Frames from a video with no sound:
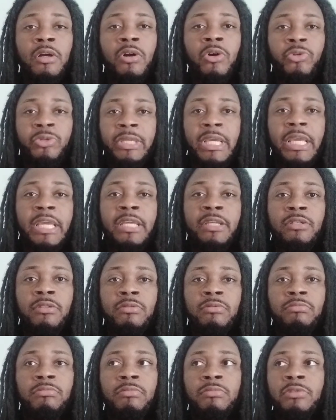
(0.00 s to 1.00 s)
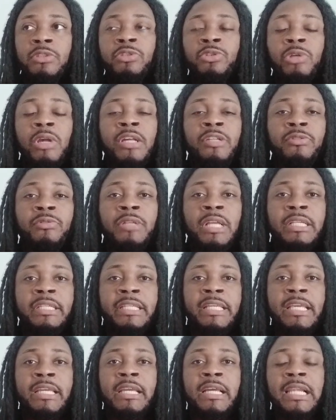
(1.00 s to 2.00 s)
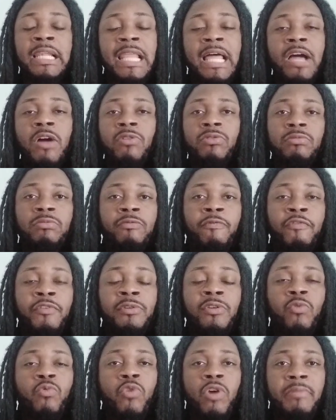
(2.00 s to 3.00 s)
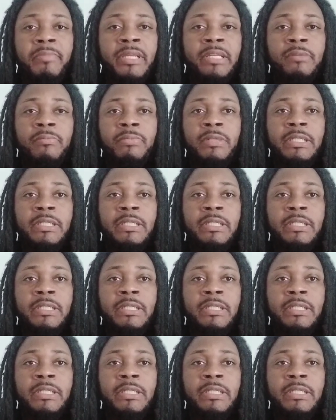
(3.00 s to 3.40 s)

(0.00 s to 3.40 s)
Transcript: Okay, you trying to do that to get clout from the woman,